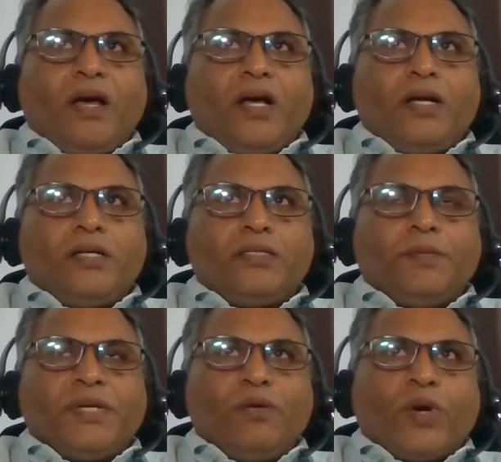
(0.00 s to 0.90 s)
I mean,
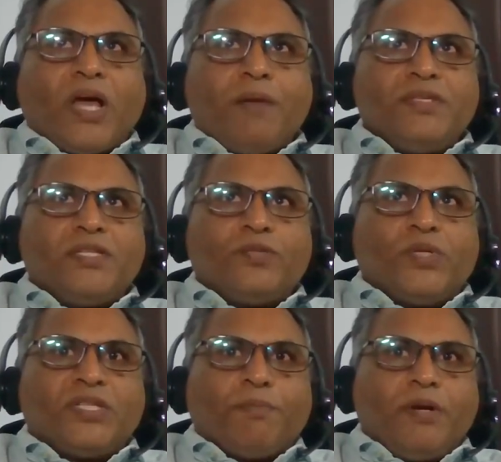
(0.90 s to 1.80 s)
typically what
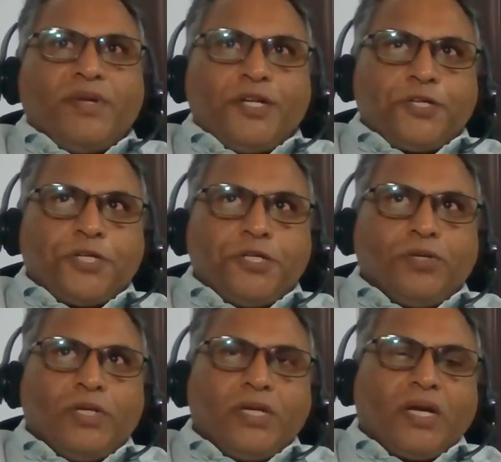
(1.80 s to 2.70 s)
happens is once appointment is
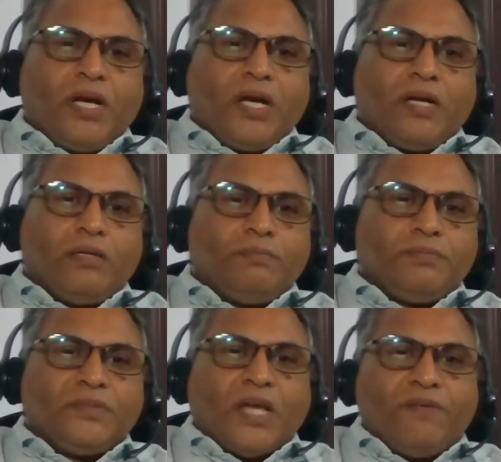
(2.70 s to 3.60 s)
scheduled,
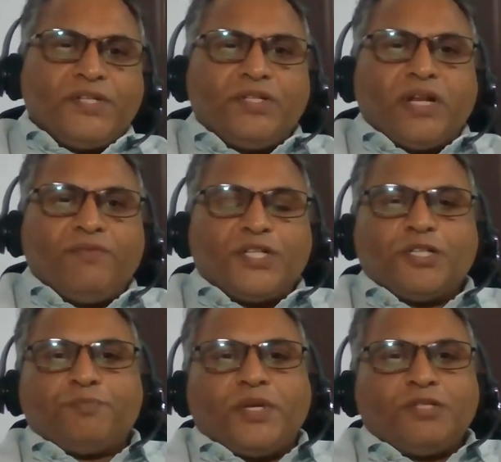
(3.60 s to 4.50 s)
now it's
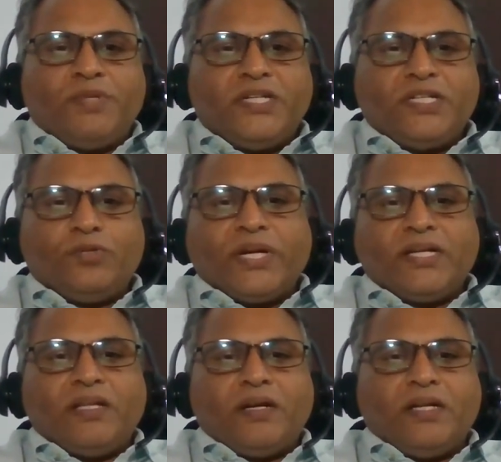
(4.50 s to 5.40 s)
driver's responsibility
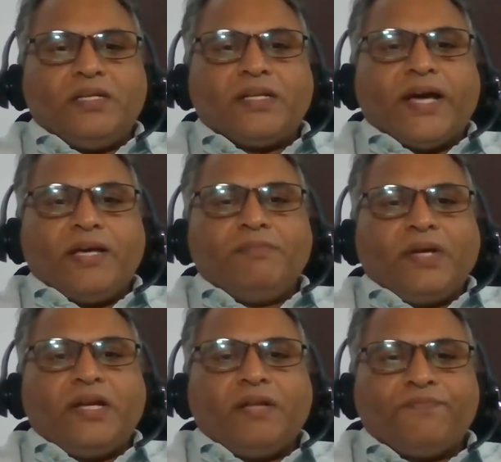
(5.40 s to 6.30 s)
to get there in
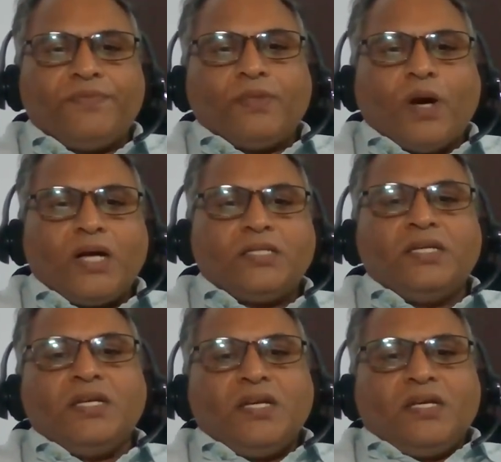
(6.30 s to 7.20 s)
time, and if
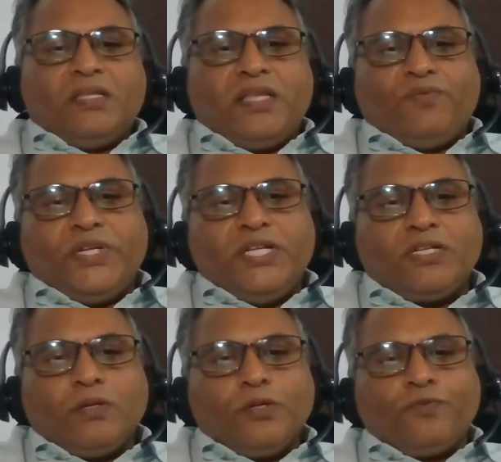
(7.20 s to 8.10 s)
not, then
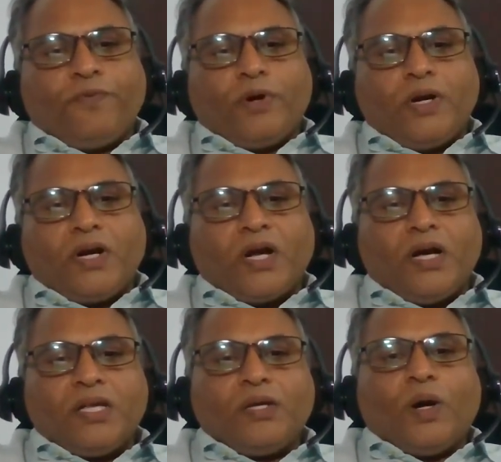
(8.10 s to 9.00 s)
we need to look for
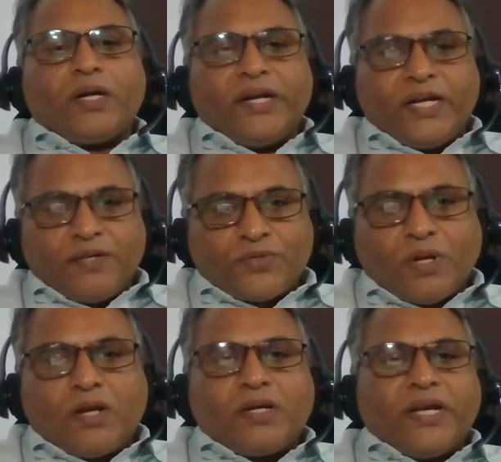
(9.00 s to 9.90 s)
the
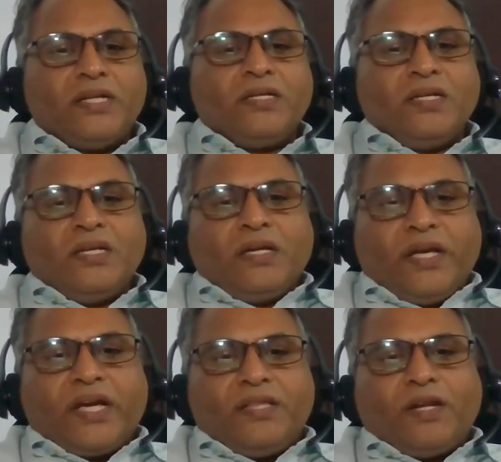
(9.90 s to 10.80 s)
alternative slot, right?
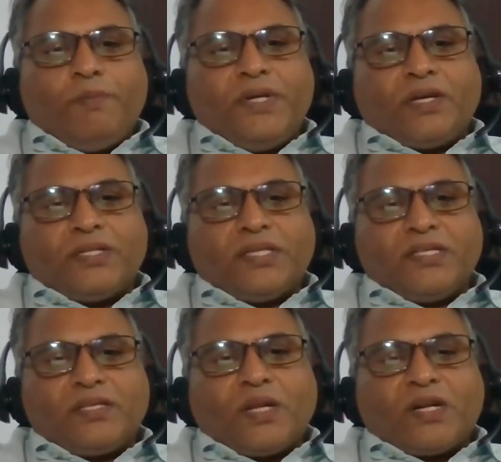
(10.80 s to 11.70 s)
Again, there will be
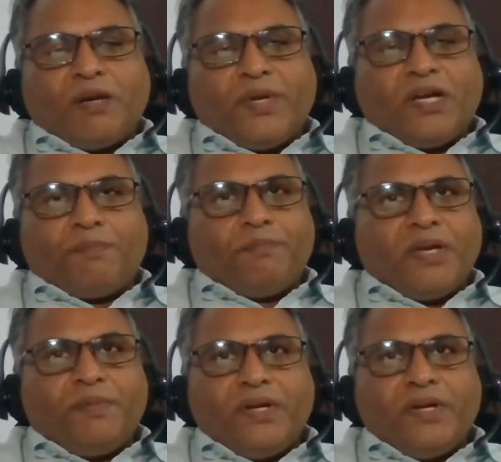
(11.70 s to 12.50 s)
other things that are coming up.